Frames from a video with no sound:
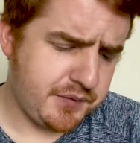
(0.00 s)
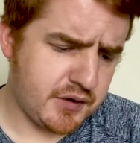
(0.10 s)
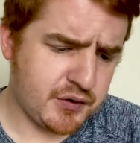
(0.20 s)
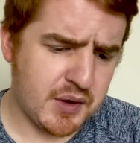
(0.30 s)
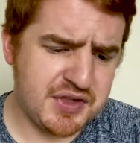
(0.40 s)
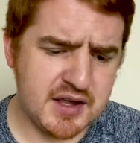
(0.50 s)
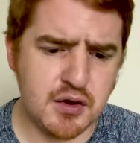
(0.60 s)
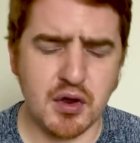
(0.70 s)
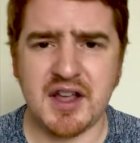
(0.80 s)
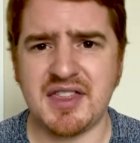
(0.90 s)
So I think you
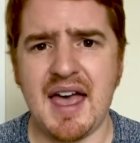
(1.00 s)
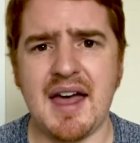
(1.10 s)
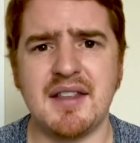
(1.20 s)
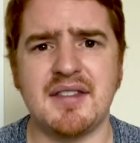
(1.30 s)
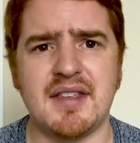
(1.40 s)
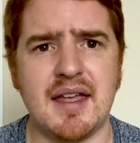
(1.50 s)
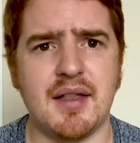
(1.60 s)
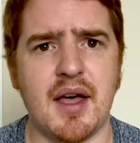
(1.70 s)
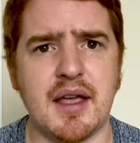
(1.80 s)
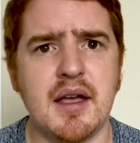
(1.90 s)
look at that and say,
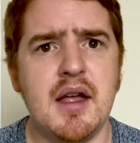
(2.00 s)
like,